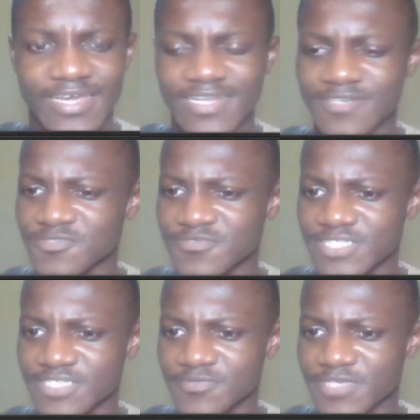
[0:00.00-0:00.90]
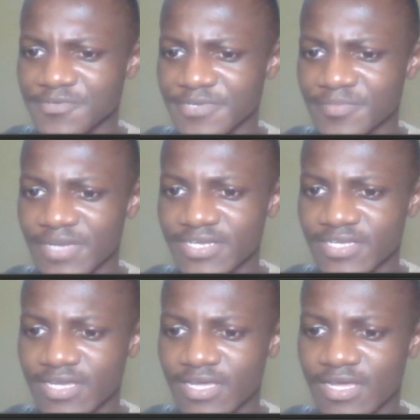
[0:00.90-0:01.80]
looks just really bad.
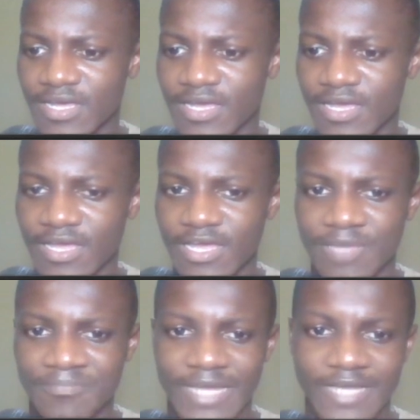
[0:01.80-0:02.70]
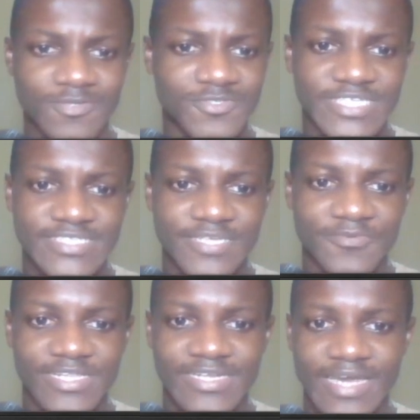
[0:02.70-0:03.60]
I could also just take
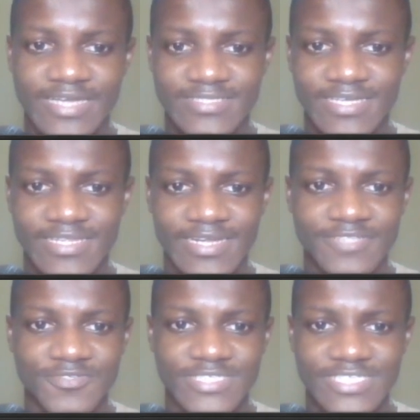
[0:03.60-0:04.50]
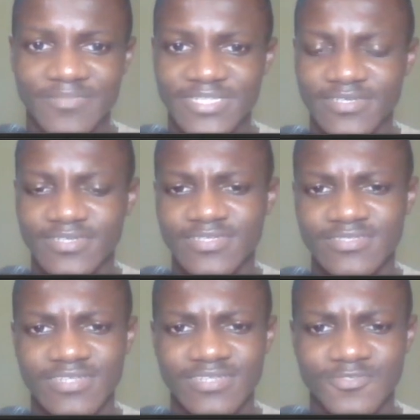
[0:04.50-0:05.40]
with a knight, get the knight doing something.
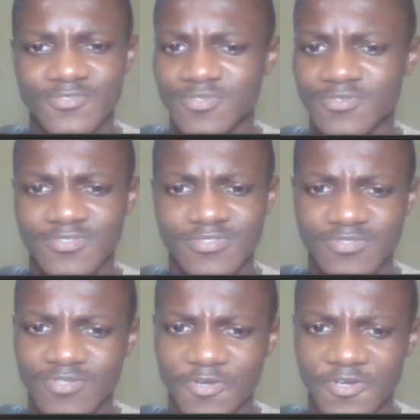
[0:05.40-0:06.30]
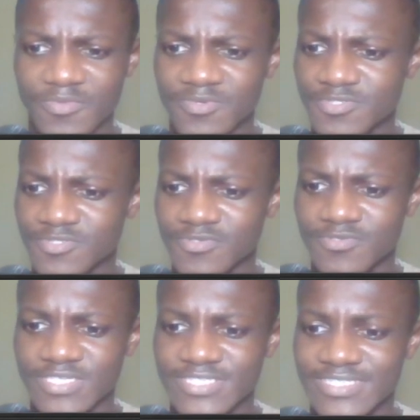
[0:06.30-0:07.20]
That also looks horrible.
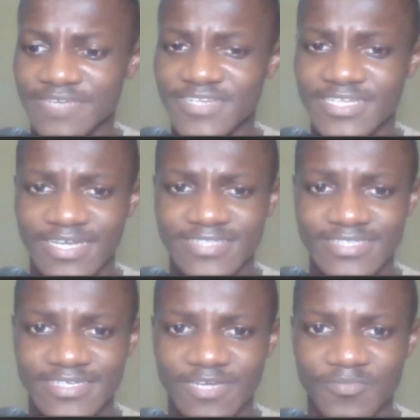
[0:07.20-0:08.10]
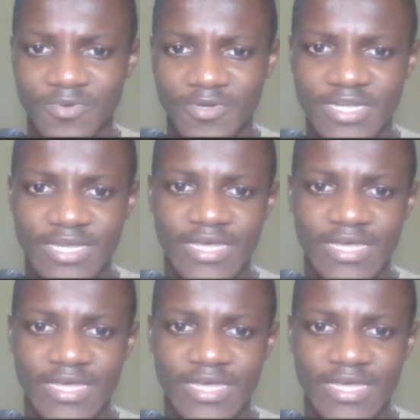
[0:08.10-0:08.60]
So he definitely can't take that pawn.